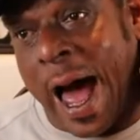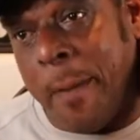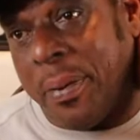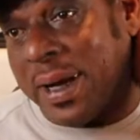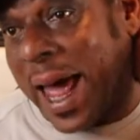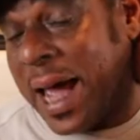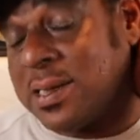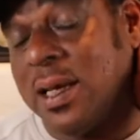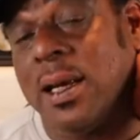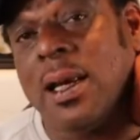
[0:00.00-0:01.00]
I put
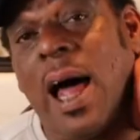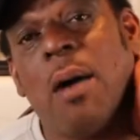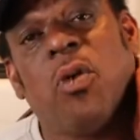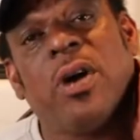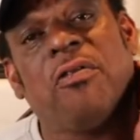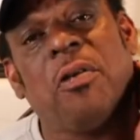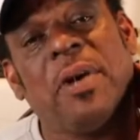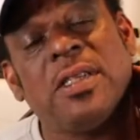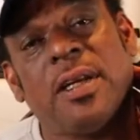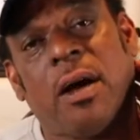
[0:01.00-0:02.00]
actually a lot more
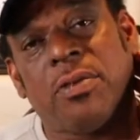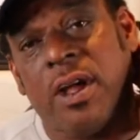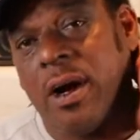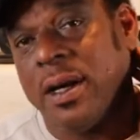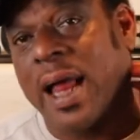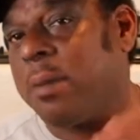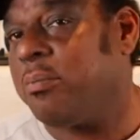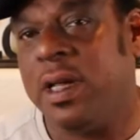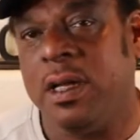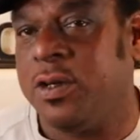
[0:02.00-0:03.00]
information out there,
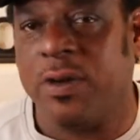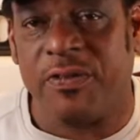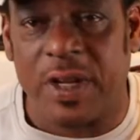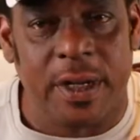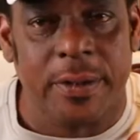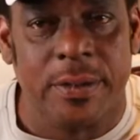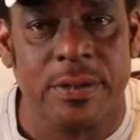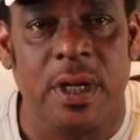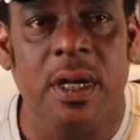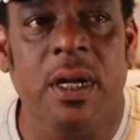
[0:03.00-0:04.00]
not me doing
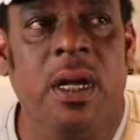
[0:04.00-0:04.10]
videos.